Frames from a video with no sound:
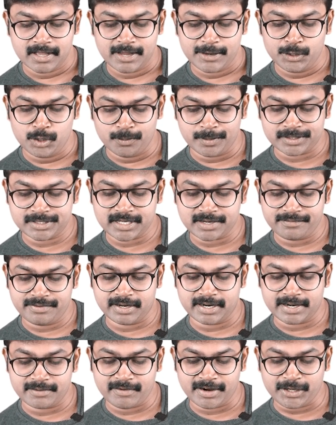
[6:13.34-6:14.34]
You must have
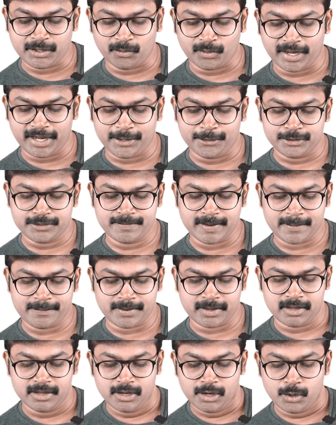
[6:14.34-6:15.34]
heard, when you read
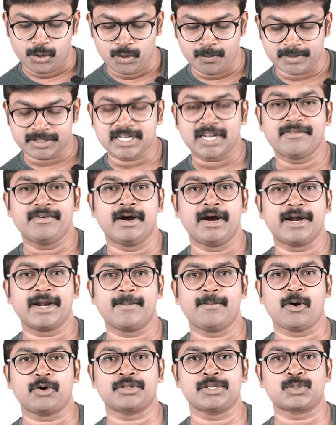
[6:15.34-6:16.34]
newspaper, you must have heard
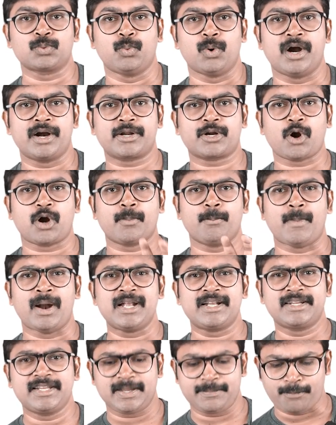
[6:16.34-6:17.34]
about this word called
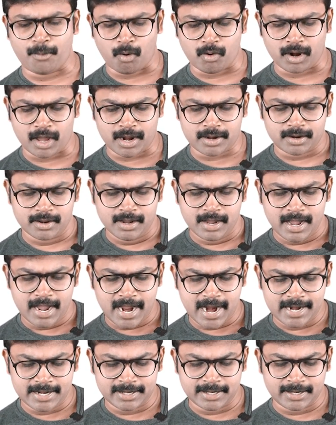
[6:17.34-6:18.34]
multipolar
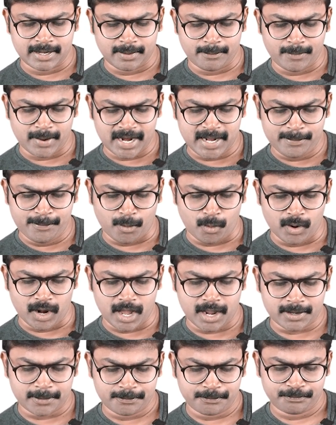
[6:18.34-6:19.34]
and
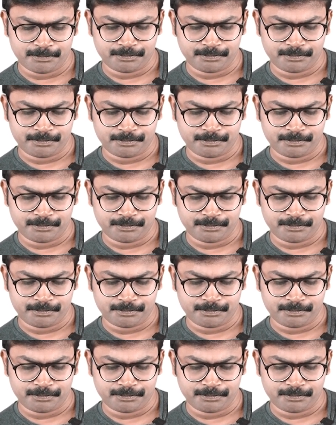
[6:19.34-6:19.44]
bipolar,